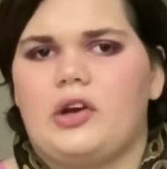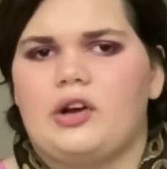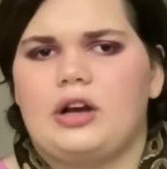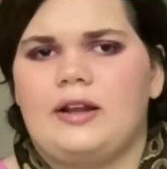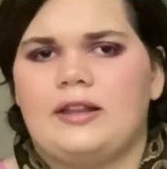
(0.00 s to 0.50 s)

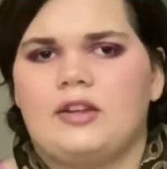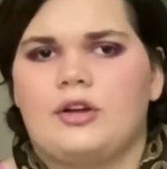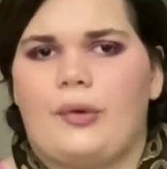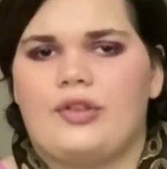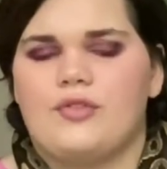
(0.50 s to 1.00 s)
or like they're
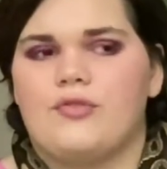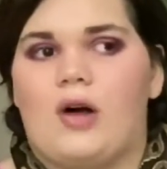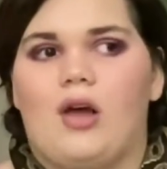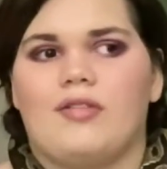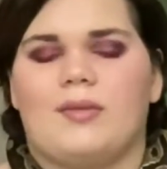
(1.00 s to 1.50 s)
going to
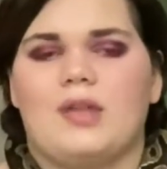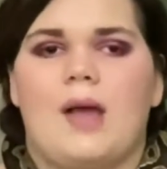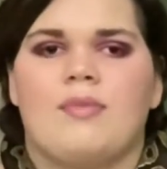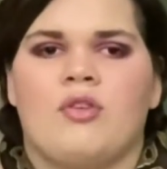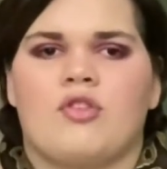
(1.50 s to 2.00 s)
fall,
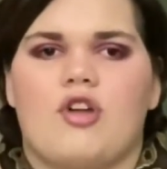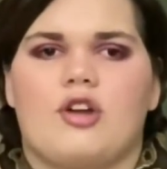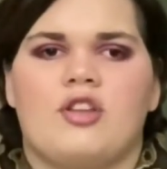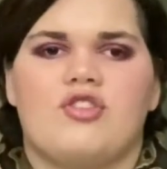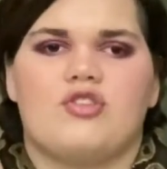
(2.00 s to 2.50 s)
sometimes they'll start
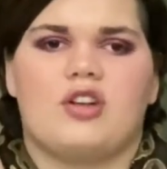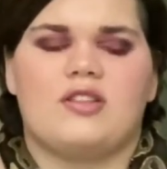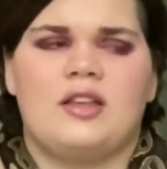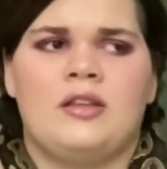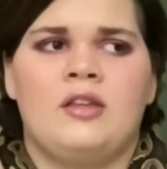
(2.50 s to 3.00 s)

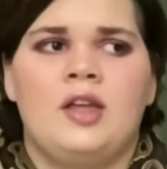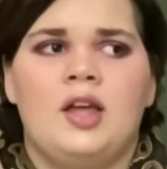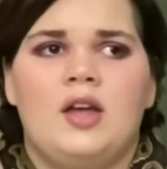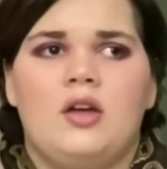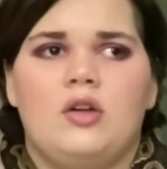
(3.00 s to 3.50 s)
constricting
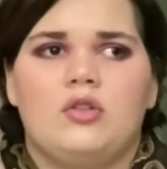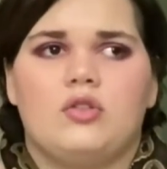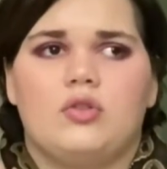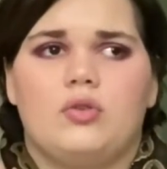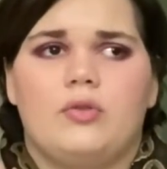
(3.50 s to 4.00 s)

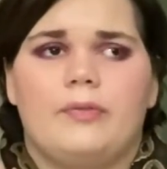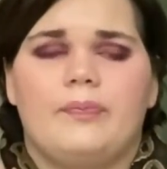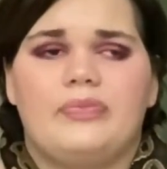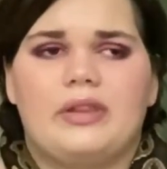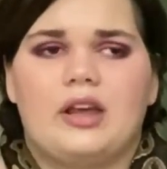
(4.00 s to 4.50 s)
to
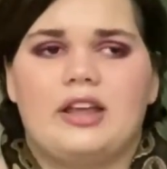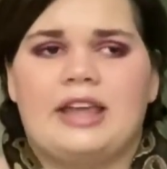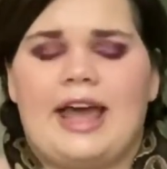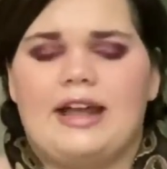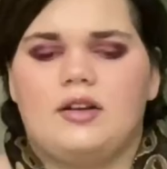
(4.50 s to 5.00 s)

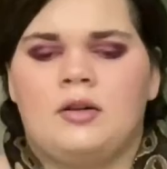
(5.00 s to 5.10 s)
get